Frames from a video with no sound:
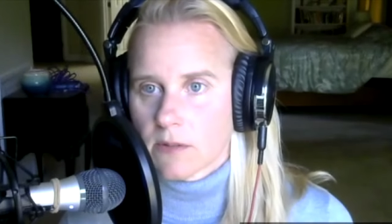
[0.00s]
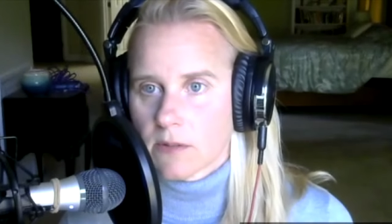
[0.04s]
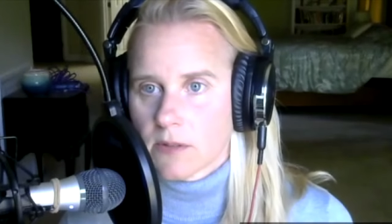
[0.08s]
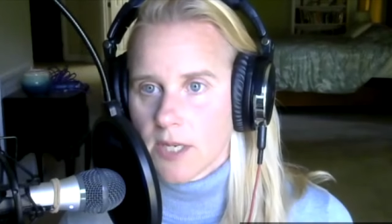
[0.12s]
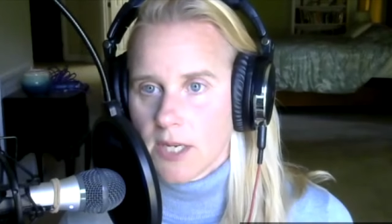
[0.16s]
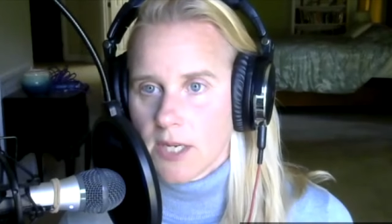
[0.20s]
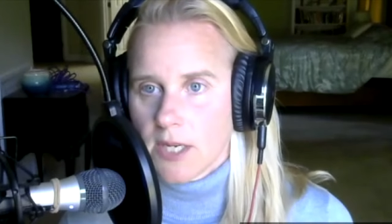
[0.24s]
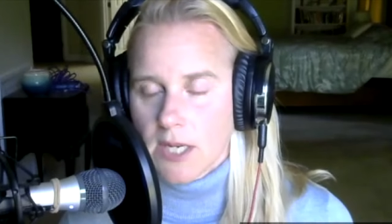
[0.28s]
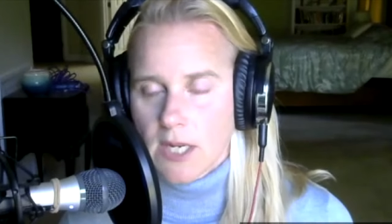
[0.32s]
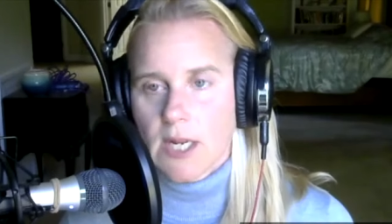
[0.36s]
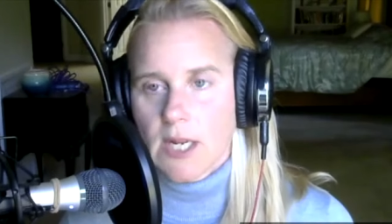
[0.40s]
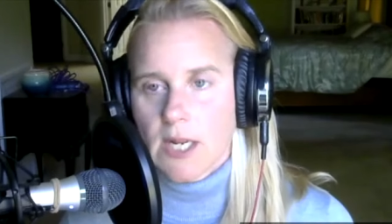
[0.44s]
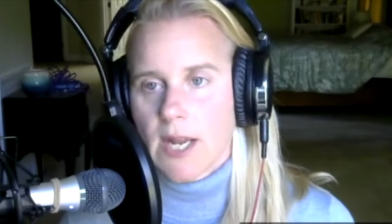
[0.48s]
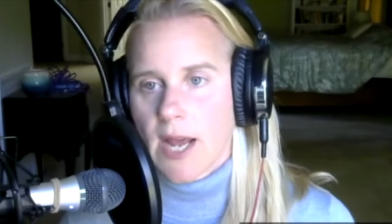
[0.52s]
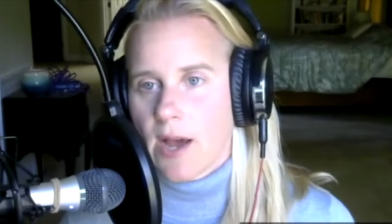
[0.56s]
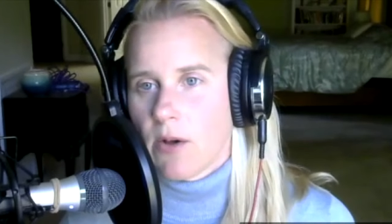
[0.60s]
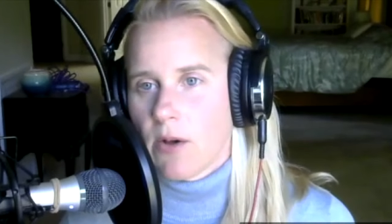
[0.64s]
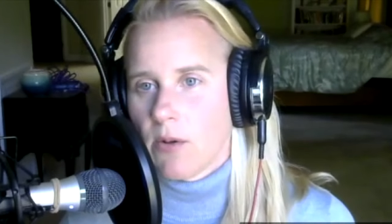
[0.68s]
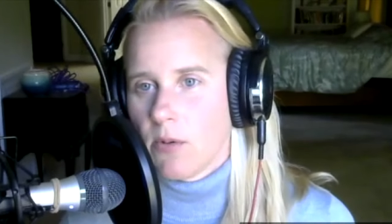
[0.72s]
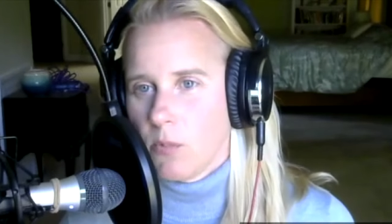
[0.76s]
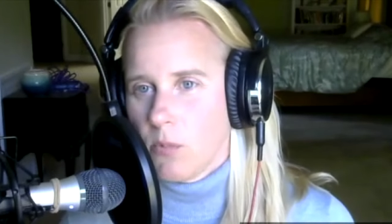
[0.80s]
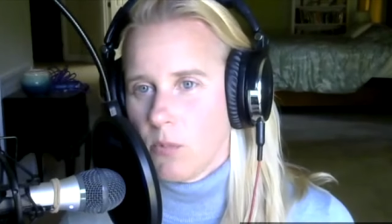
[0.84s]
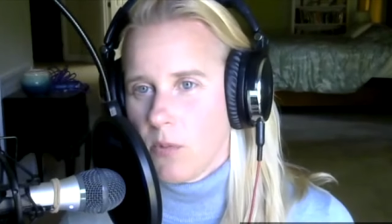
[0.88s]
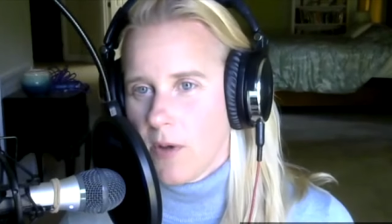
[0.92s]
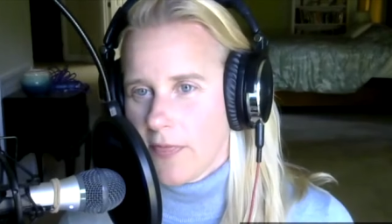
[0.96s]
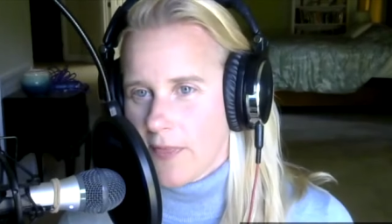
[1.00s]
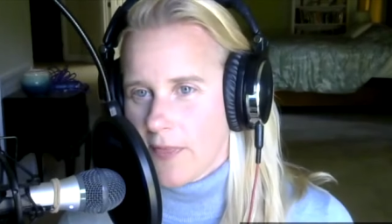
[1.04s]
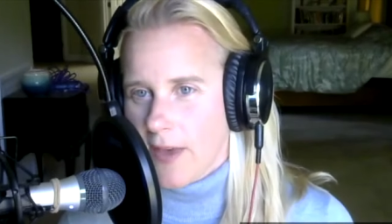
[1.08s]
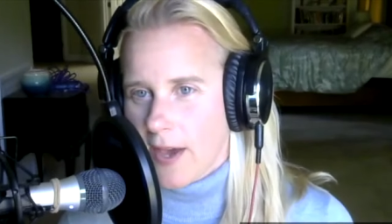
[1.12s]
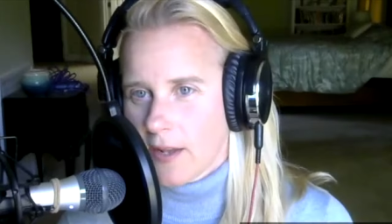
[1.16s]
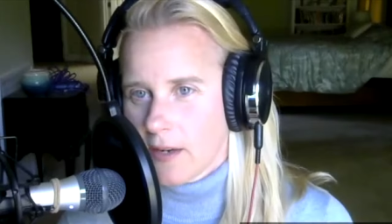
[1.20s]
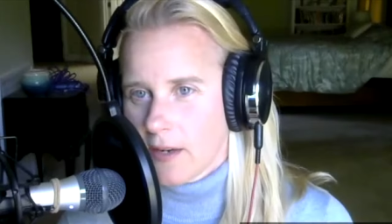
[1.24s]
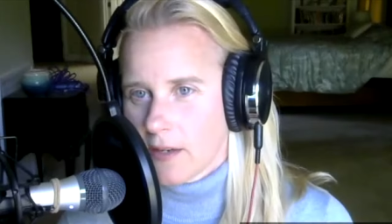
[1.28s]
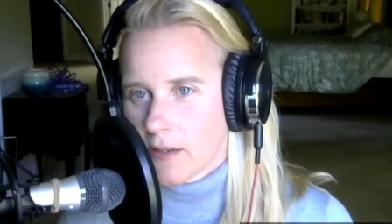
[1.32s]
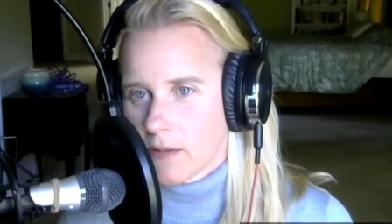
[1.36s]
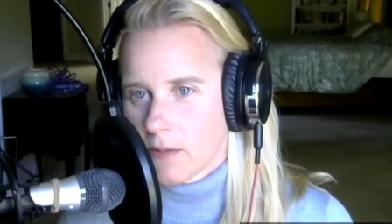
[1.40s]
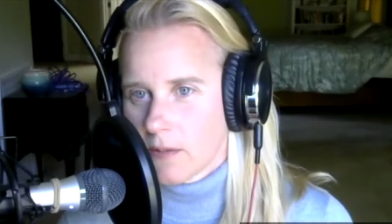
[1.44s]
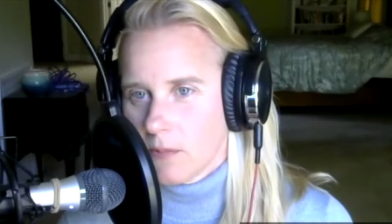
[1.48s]
in and out what that,
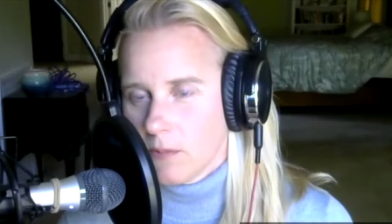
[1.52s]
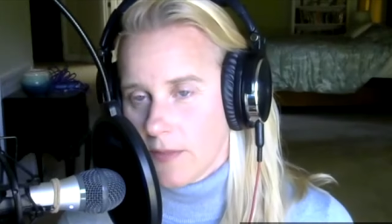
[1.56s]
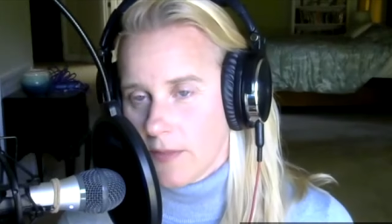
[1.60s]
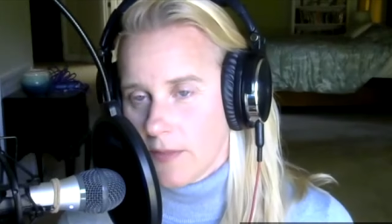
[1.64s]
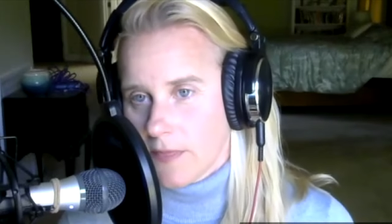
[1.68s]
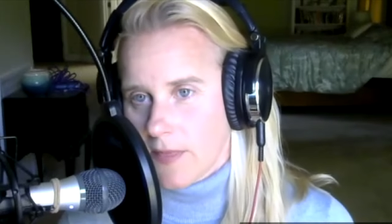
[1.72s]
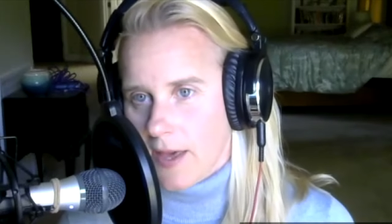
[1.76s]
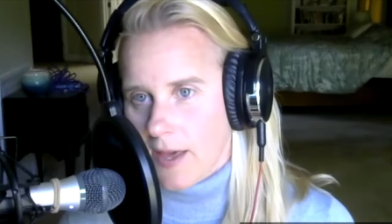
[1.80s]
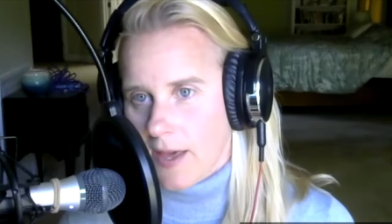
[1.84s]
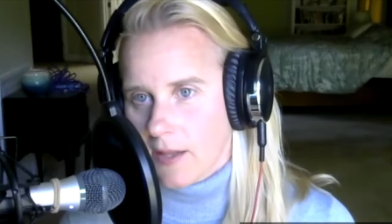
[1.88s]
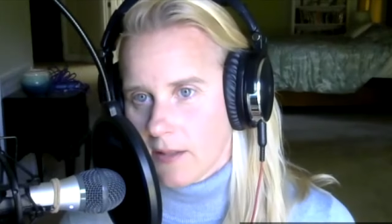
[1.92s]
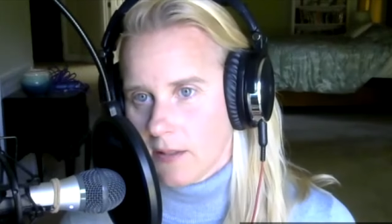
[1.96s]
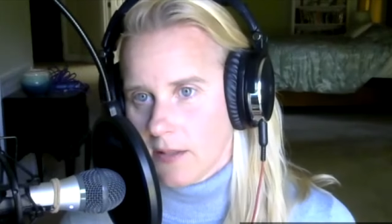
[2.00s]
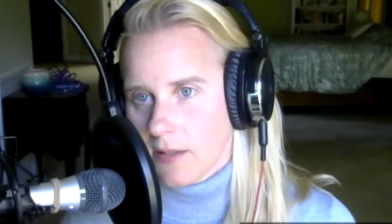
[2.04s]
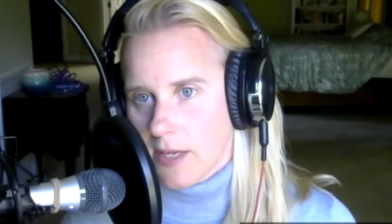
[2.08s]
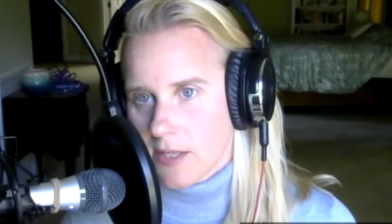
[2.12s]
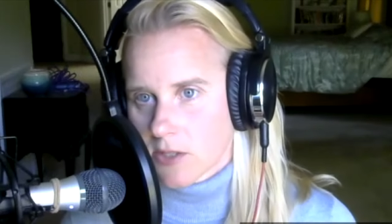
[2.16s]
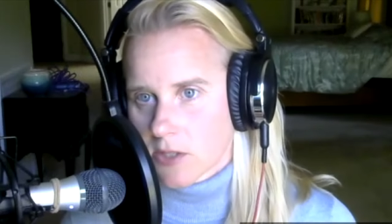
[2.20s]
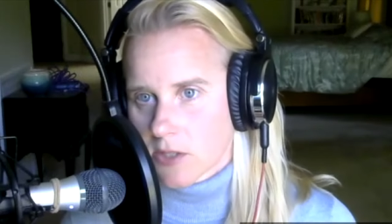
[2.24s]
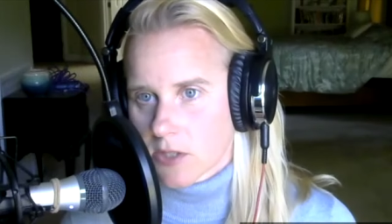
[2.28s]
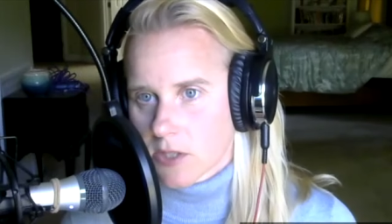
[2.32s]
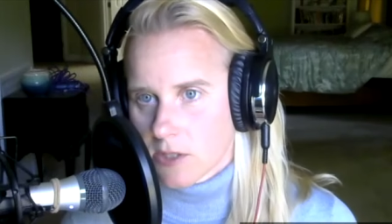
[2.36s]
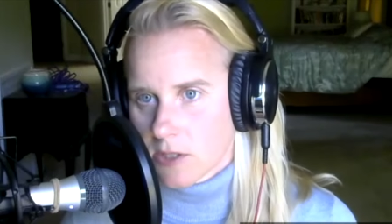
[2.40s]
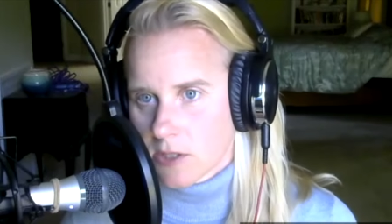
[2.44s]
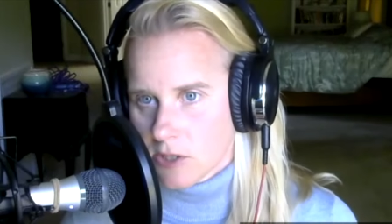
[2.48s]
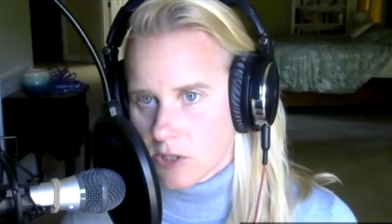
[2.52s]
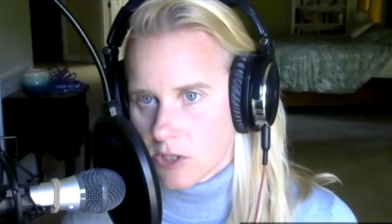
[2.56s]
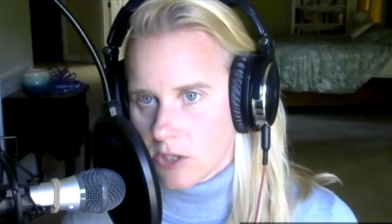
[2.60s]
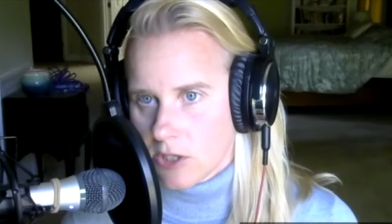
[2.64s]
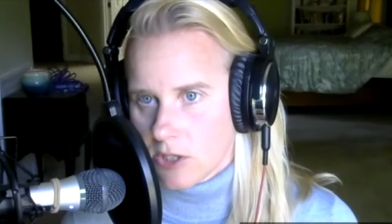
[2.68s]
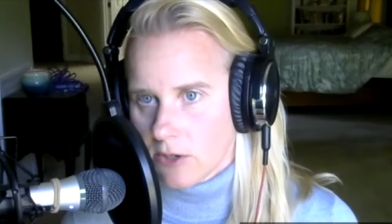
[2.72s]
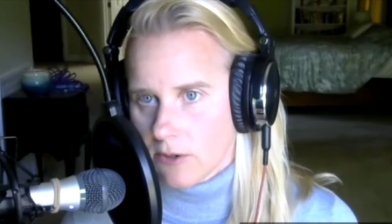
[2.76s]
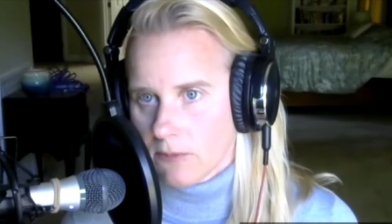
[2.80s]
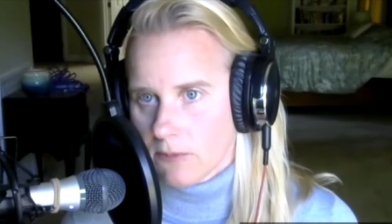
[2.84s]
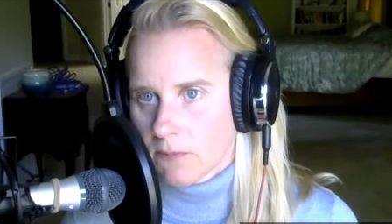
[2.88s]
what that lens could do.